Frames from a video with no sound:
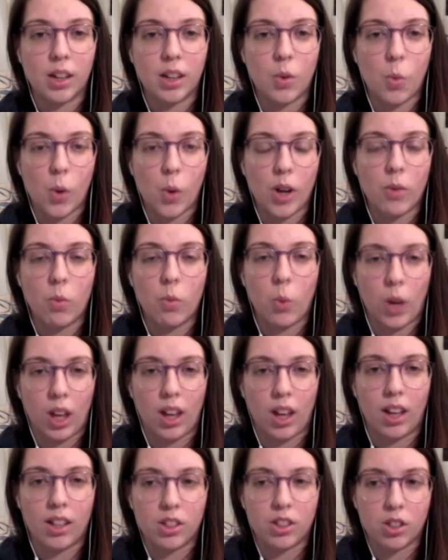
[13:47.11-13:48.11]
one
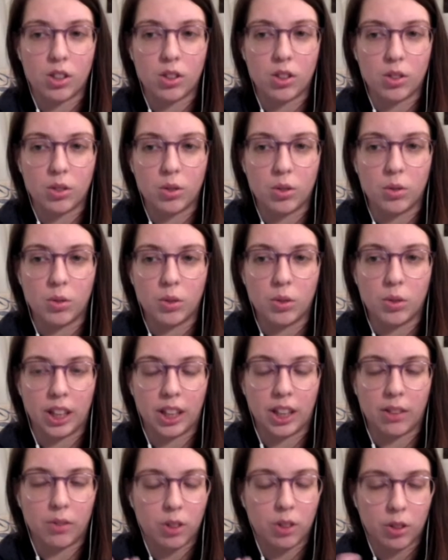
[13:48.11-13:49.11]
way to,
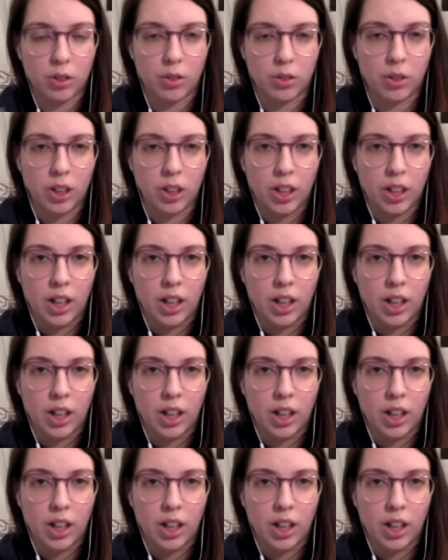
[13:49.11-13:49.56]
like, if you